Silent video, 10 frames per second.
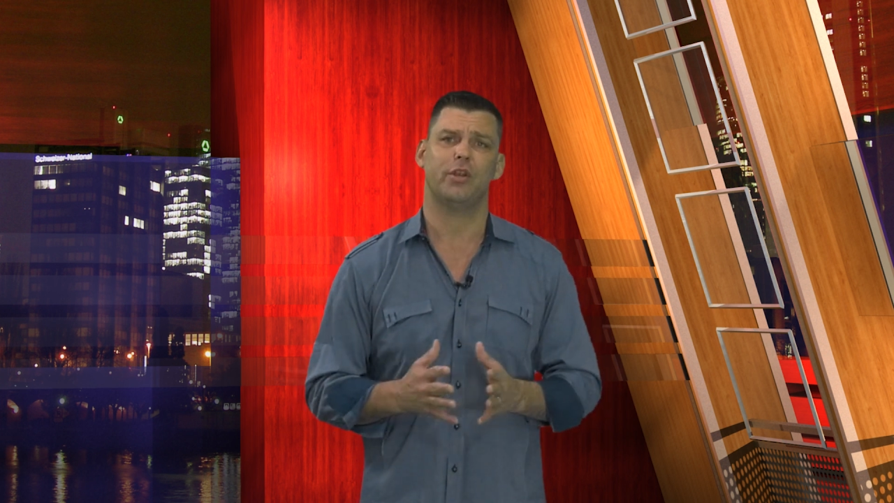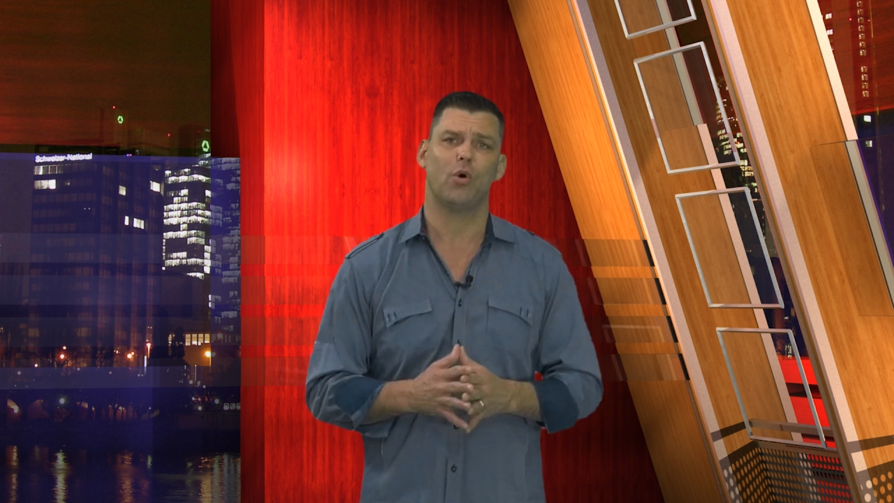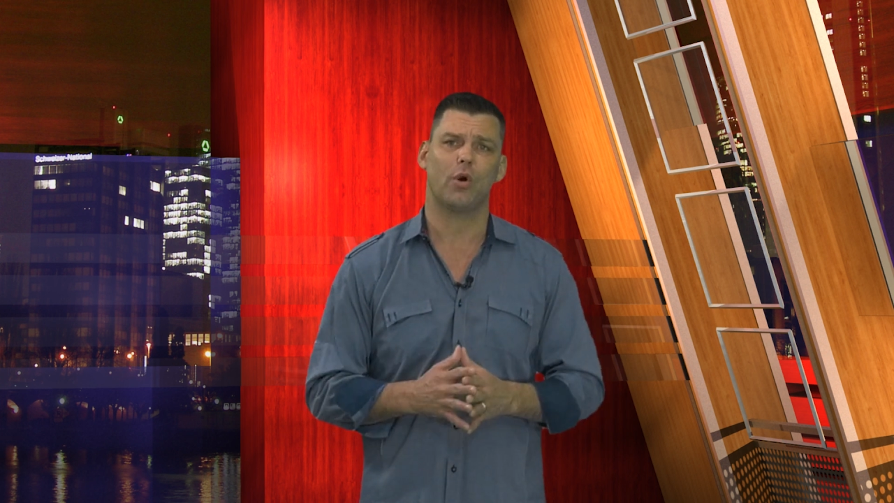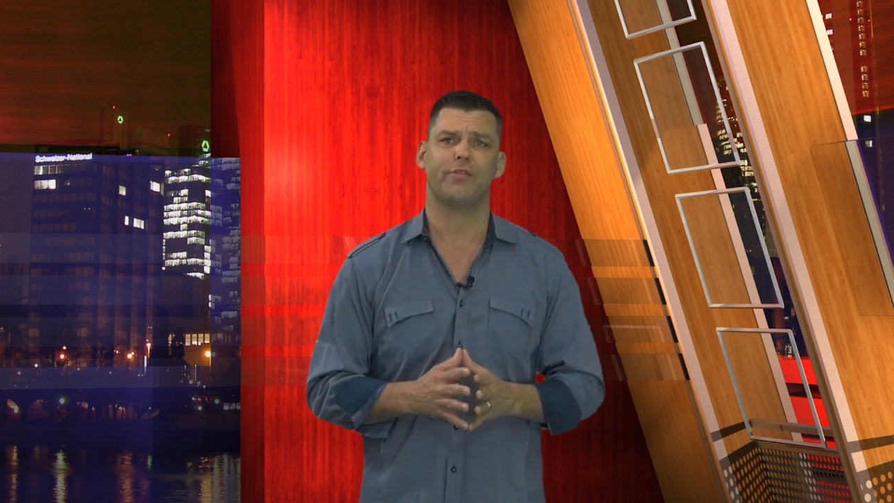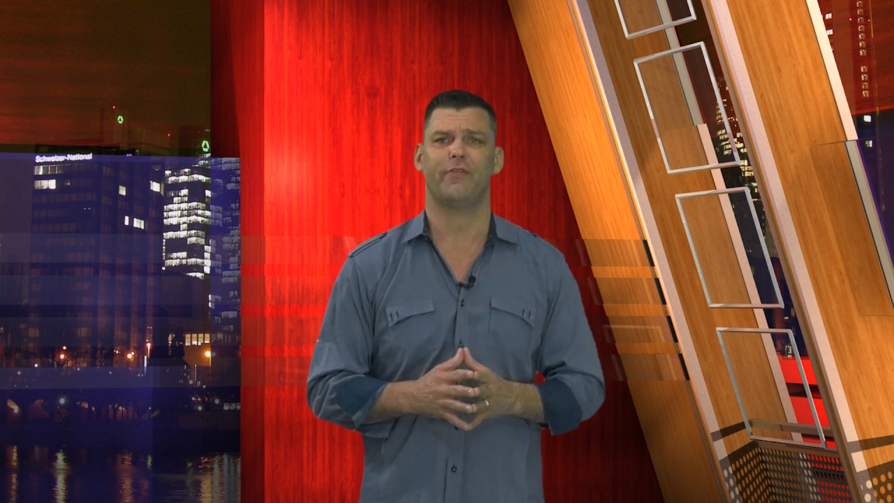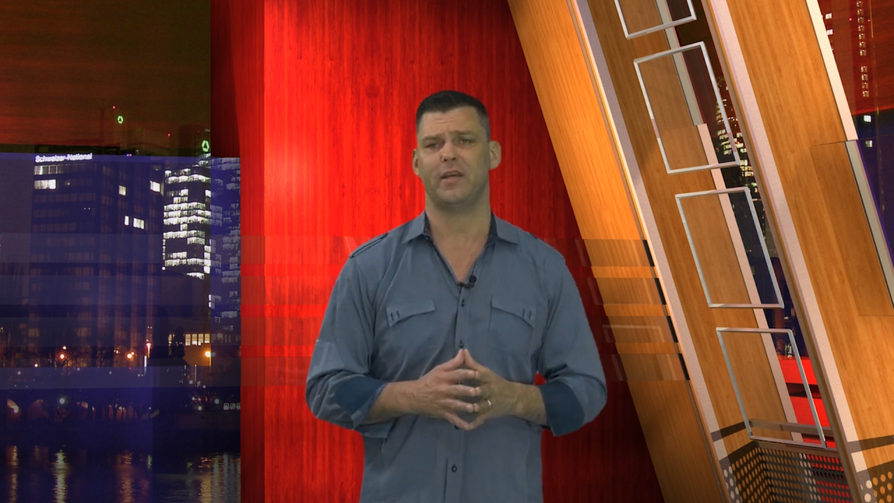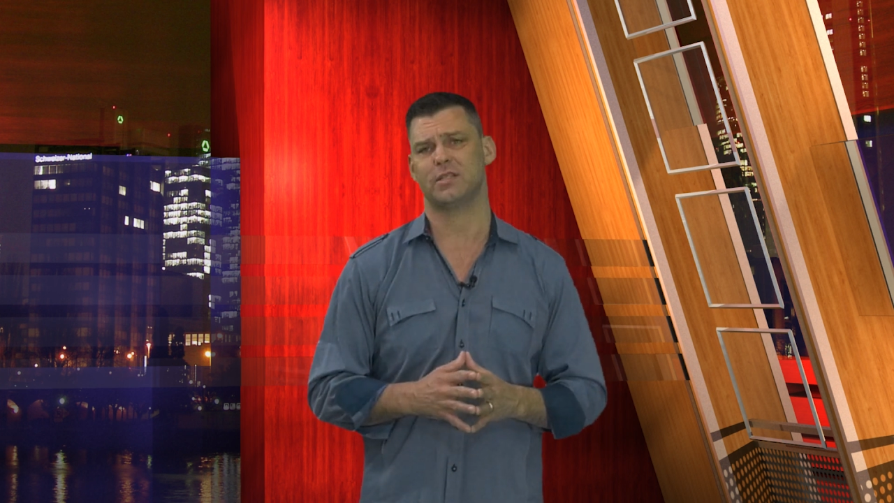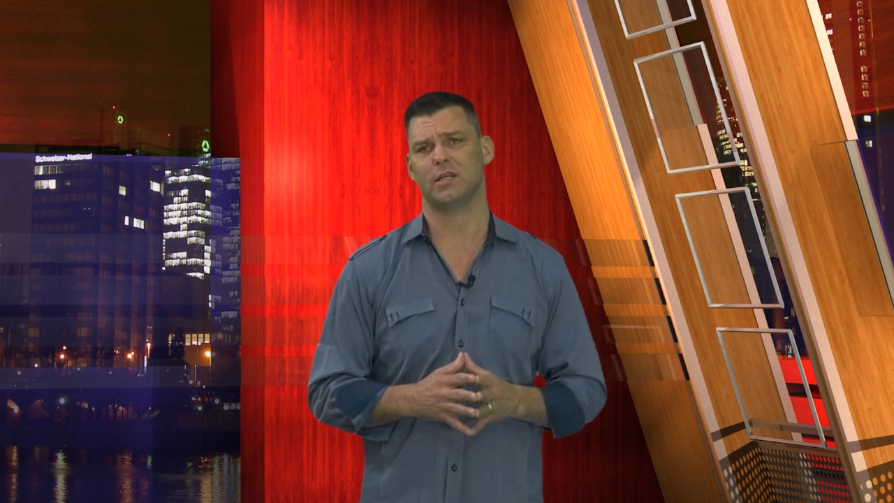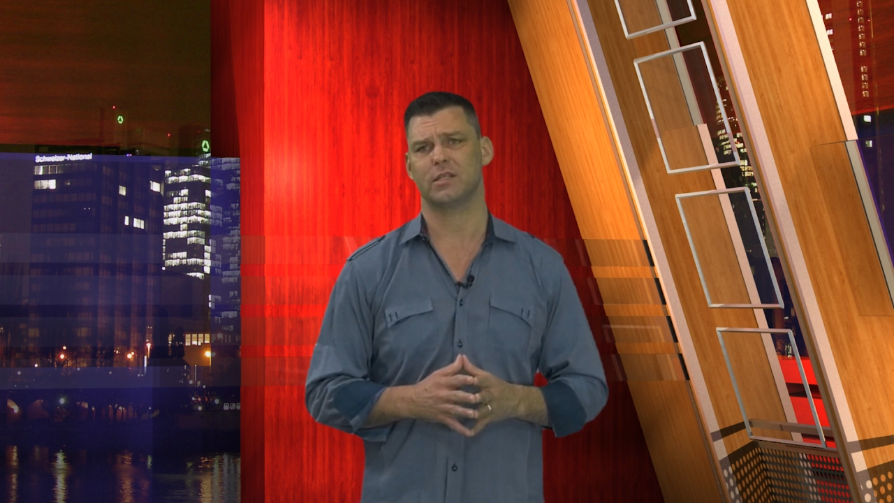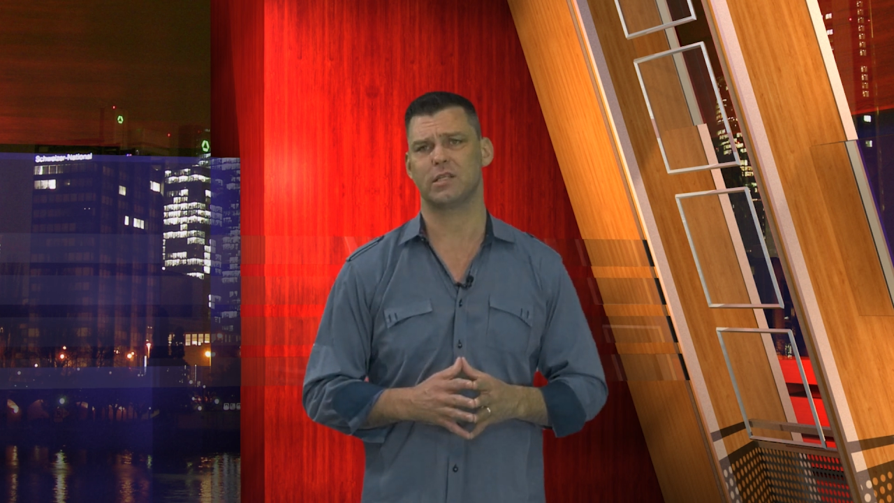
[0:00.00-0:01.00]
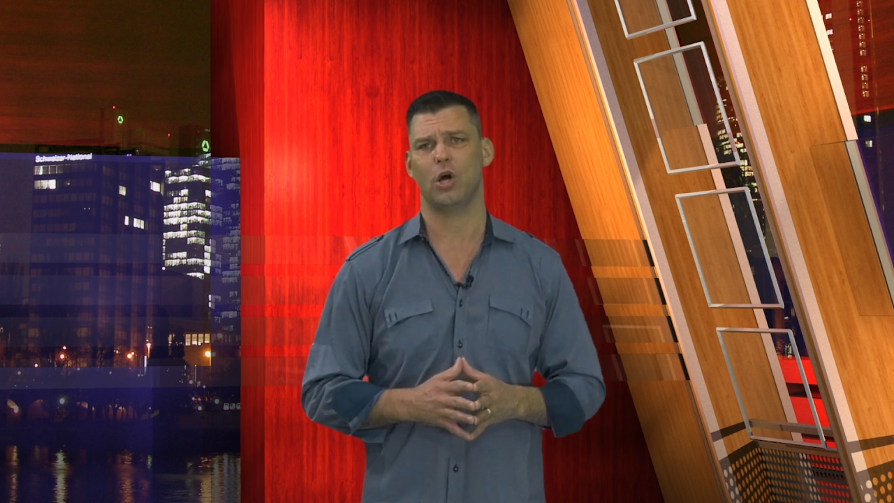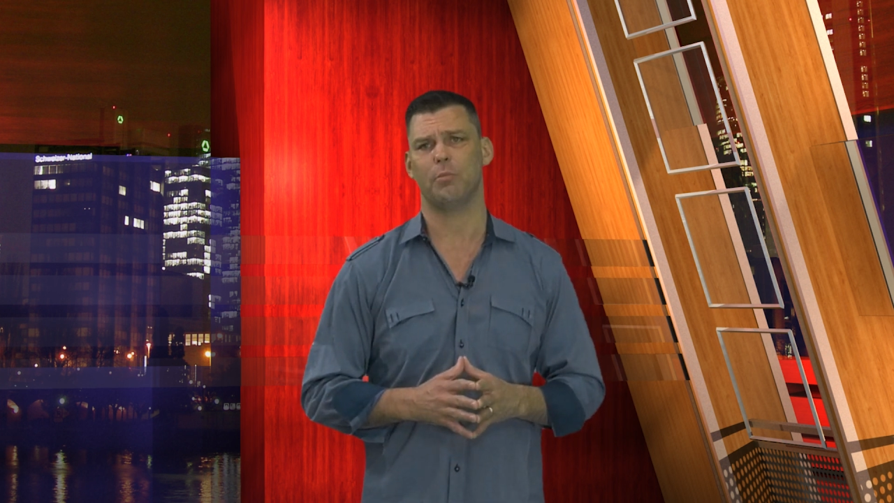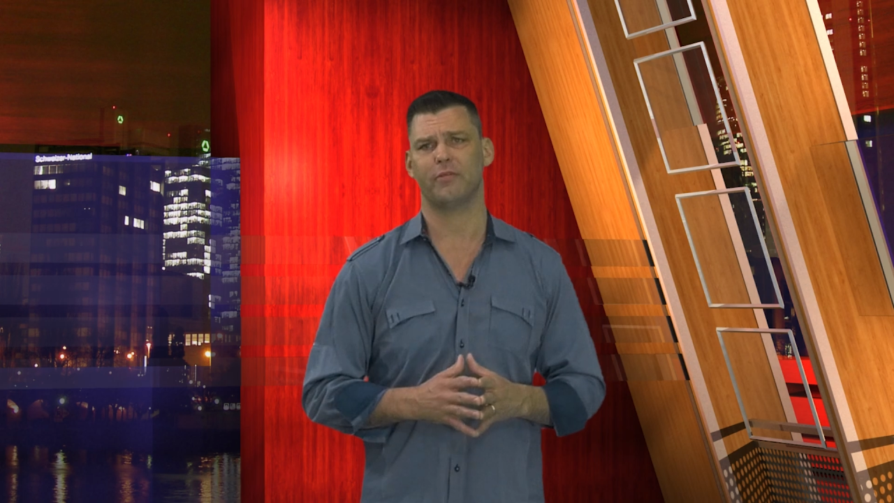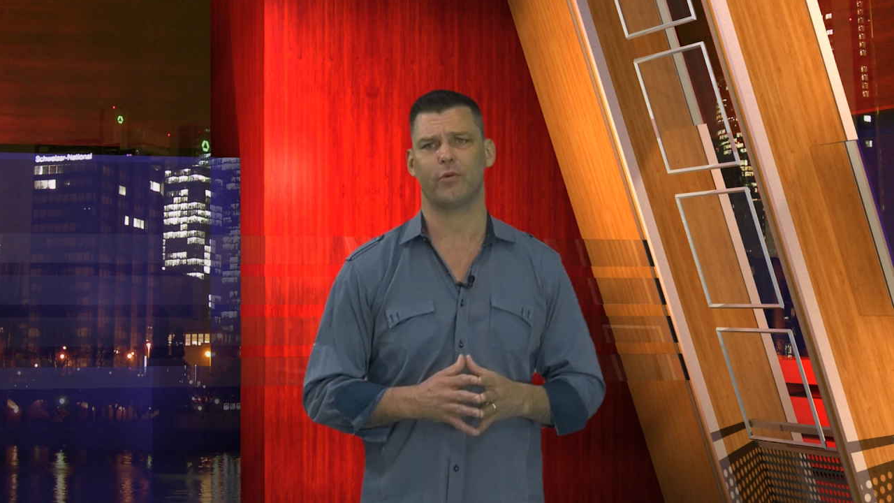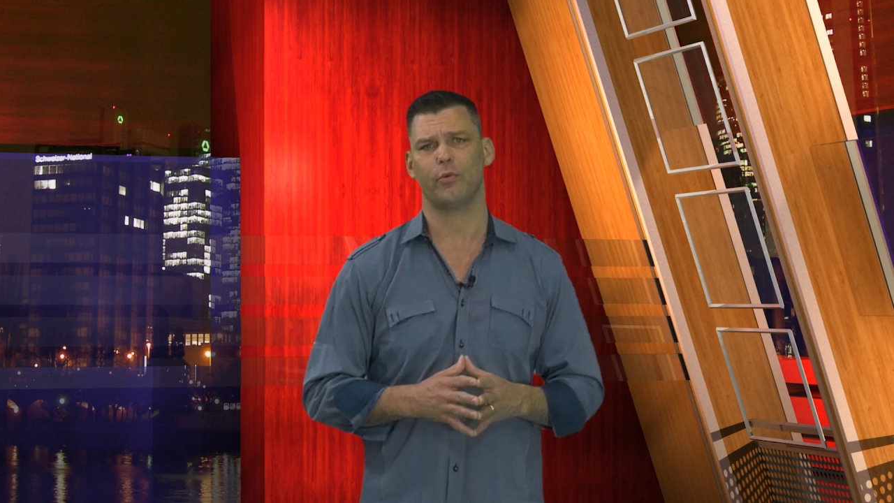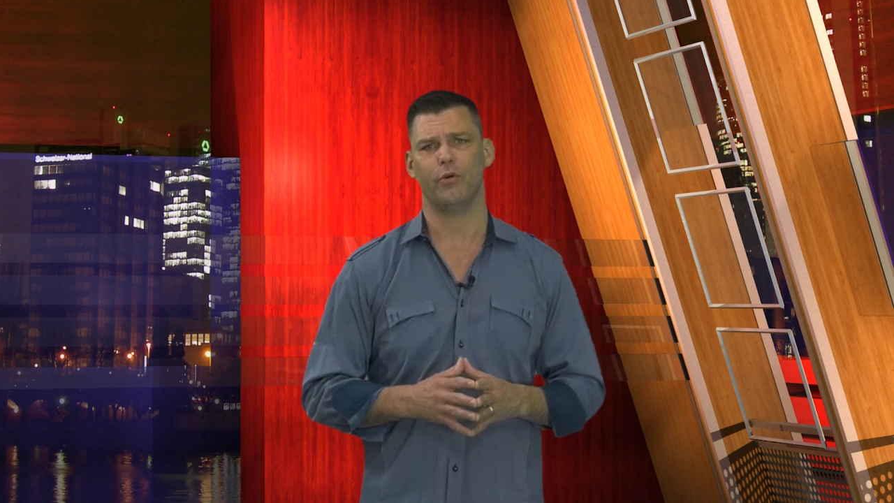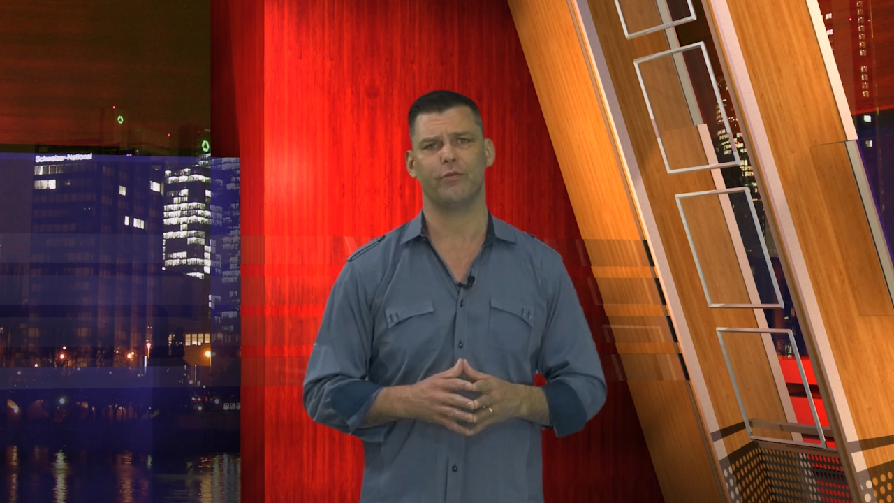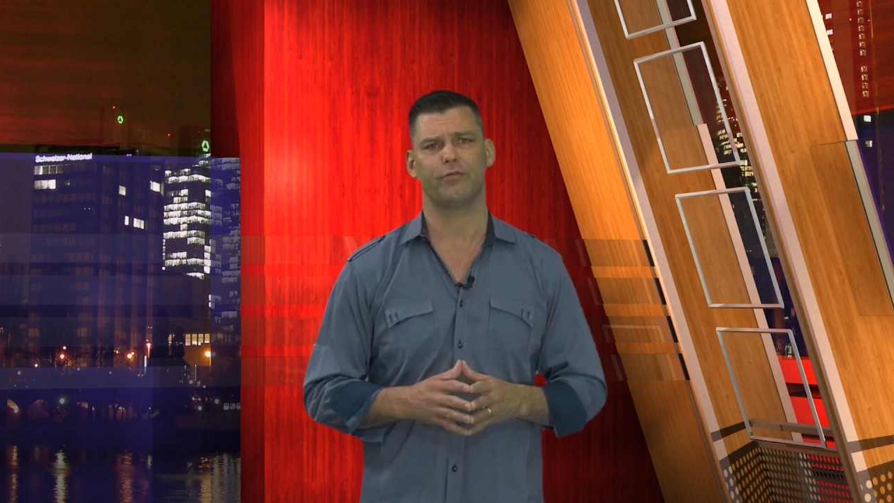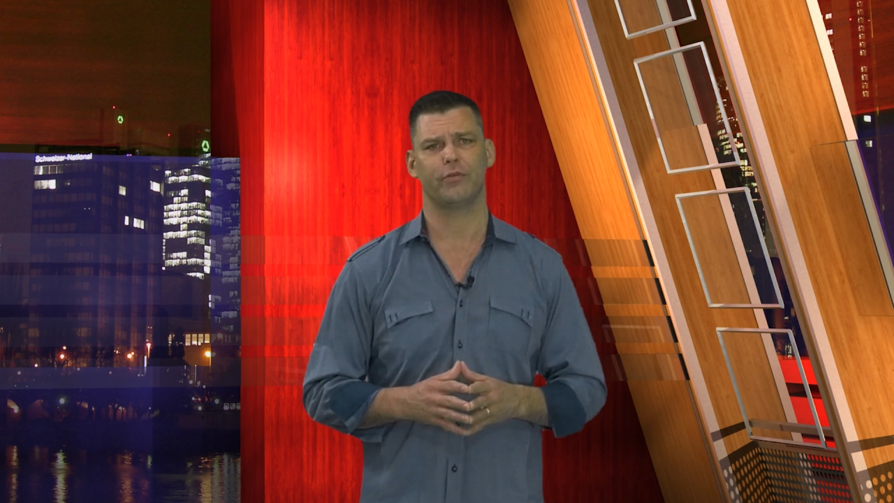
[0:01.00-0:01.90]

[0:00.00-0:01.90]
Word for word: north-facing slope of a roof.